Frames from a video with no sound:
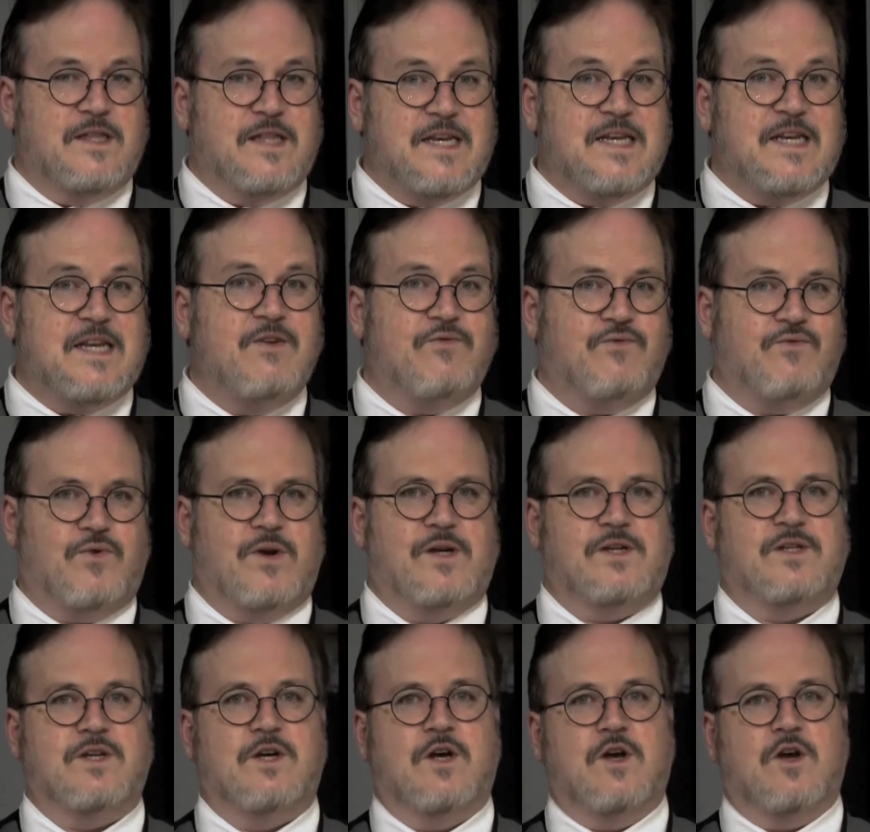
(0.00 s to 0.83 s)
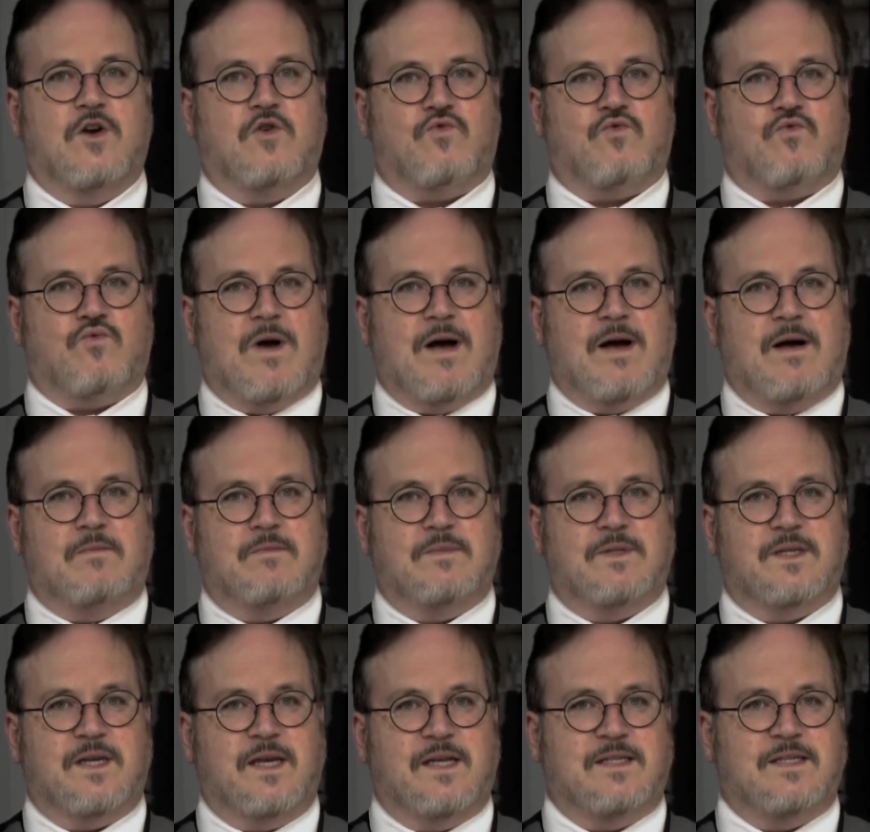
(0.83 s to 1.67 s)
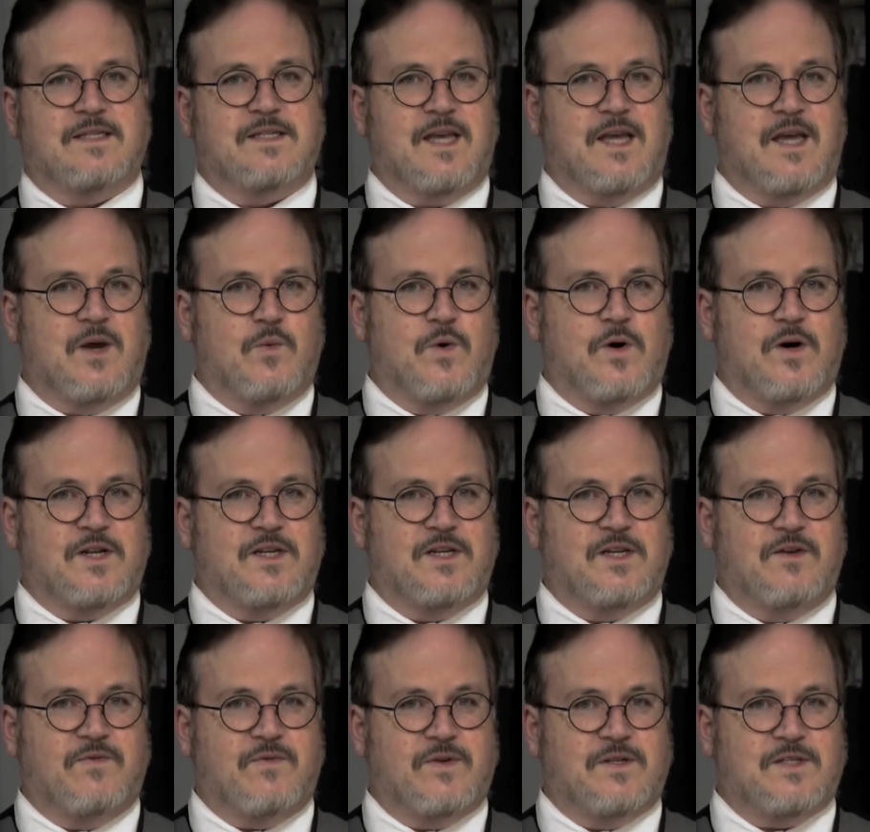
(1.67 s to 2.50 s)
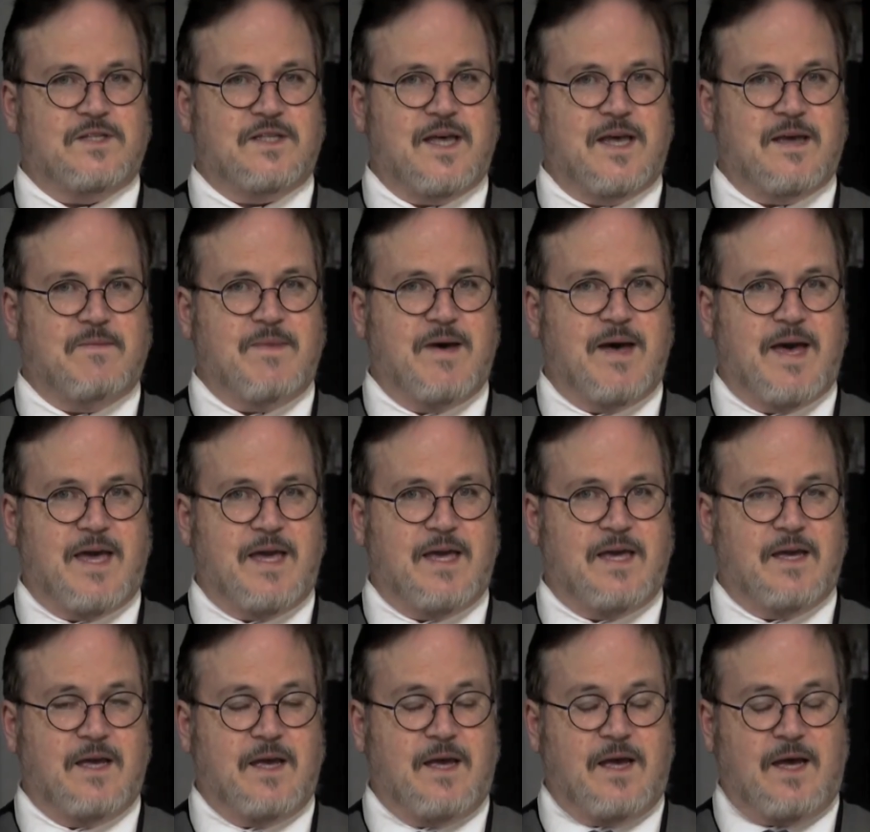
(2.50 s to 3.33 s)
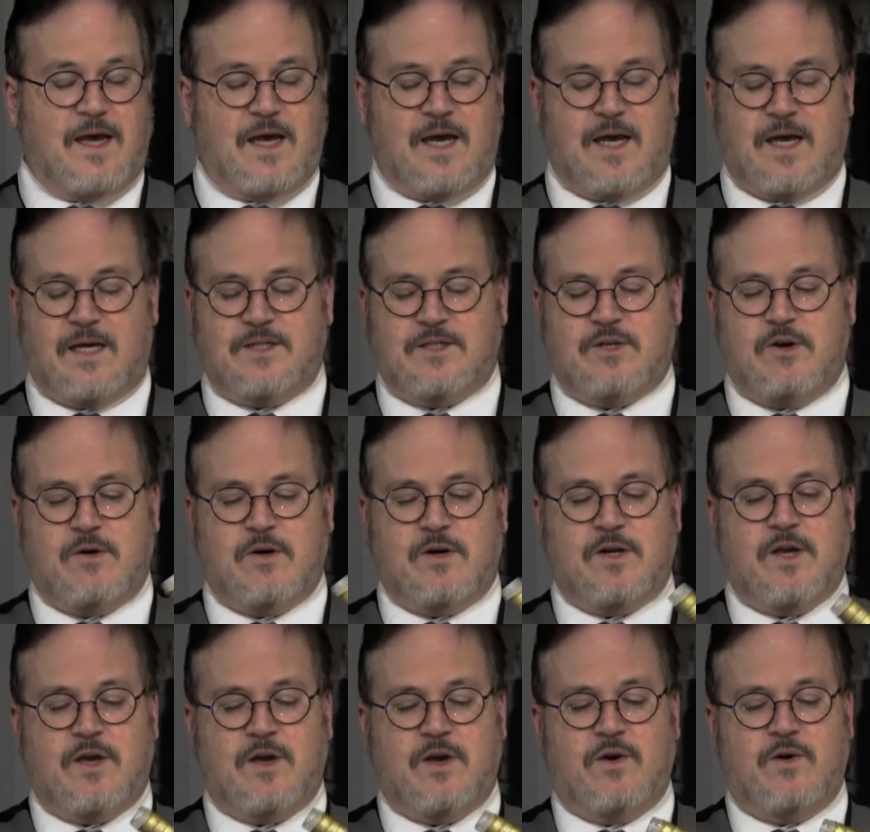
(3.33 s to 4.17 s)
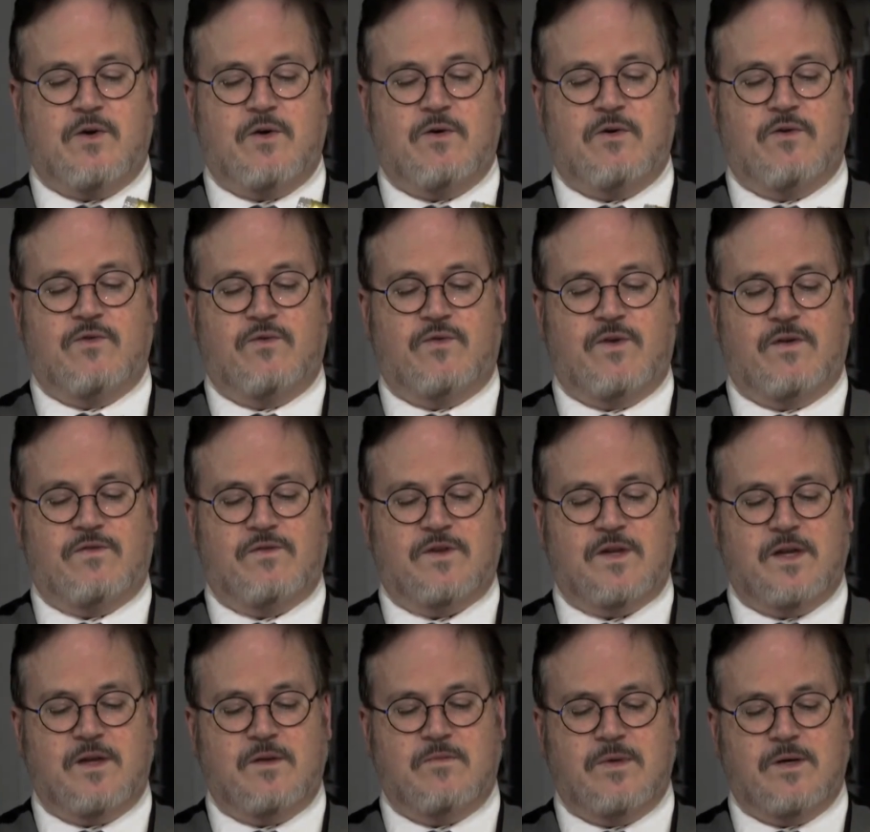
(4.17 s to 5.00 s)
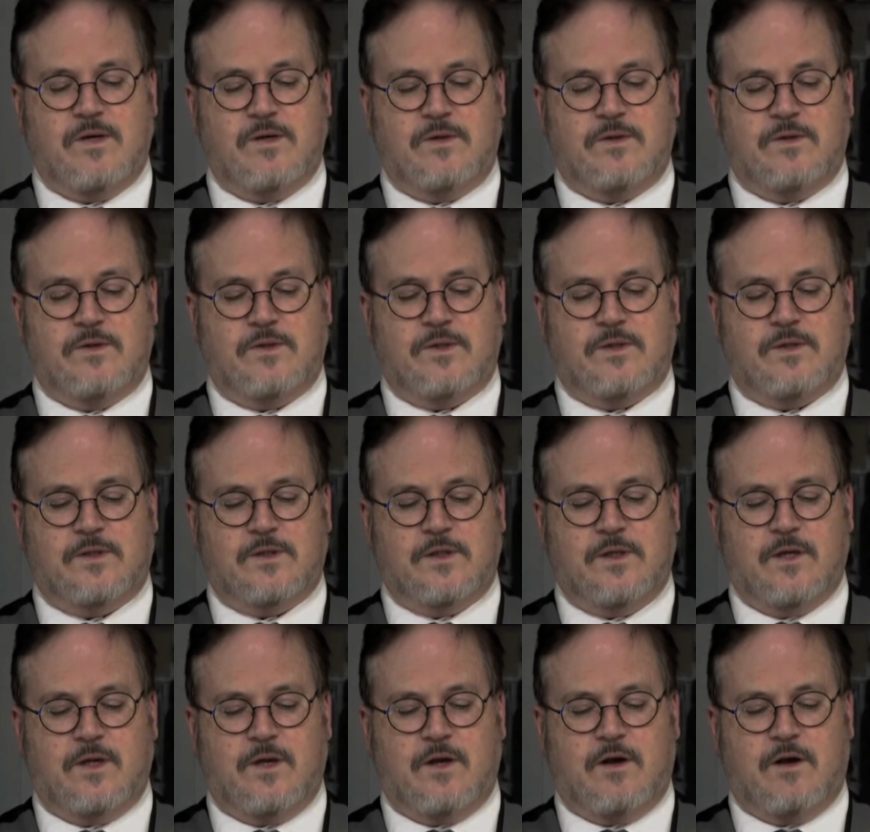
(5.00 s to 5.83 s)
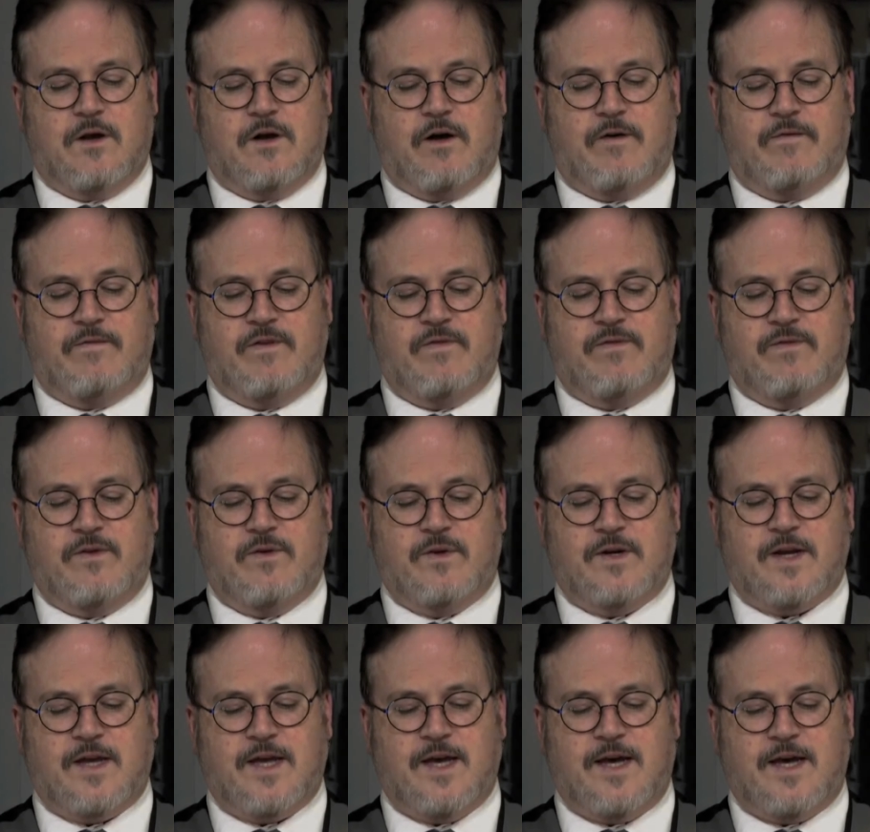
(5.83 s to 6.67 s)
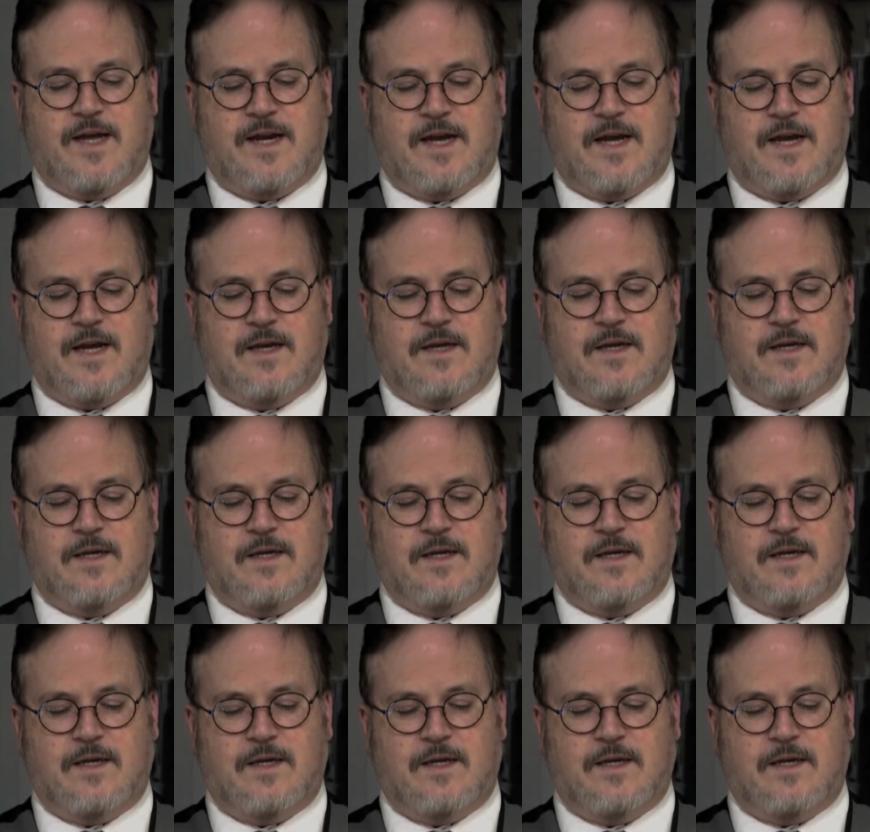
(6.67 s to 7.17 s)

the different rums and seeing what difference they make. So I'm going to go 15 mils of the Flor de Cana.